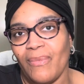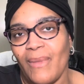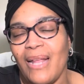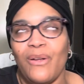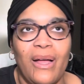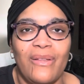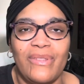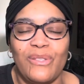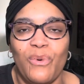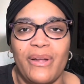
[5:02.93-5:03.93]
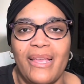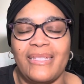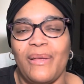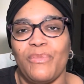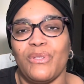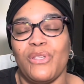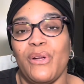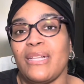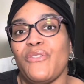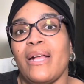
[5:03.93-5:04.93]
I know all of these work examples. You're
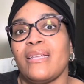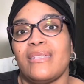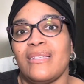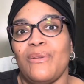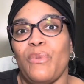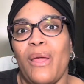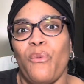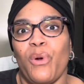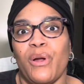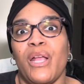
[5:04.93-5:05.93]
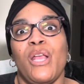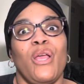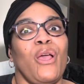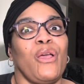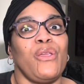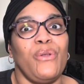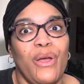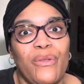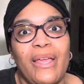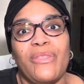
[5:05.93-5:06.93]
attracted to someone at work. You
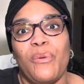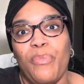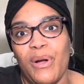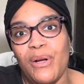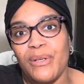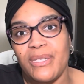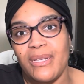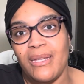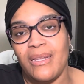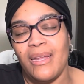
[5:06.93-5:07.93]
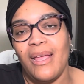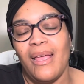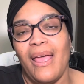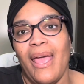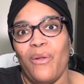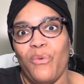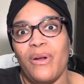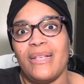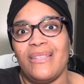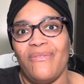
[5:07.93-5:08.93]
know that the person at
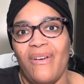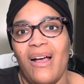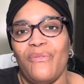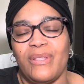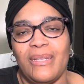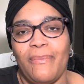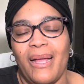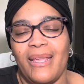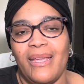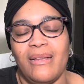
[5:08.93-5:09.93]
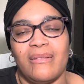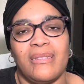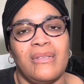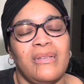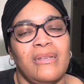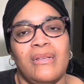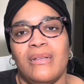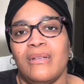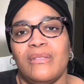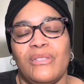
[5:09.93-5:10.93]
work is involved with somebody else.
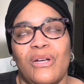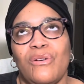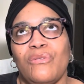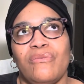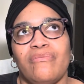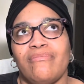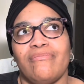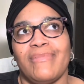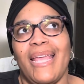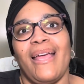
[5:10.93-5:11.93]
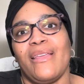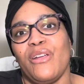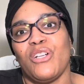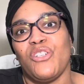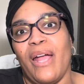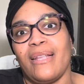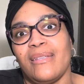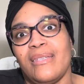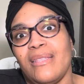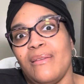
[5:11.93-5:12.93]
Yeah, you're attracted
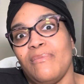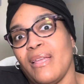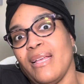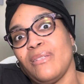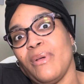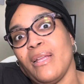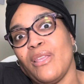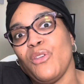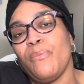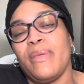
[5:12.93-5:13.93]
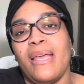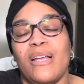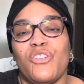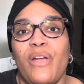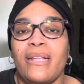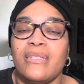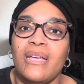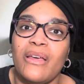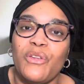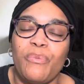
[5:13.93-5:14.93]
to them, but guess what? You'll be attracted to
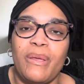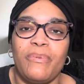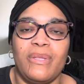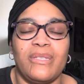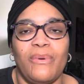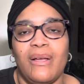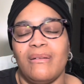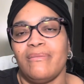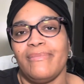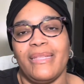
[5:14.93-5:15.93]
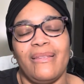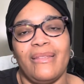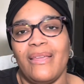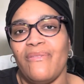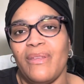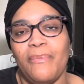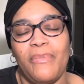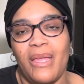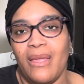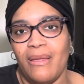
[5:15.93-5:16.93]
other people as well. Leave them
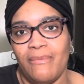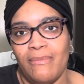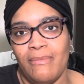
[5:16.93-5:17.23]
be.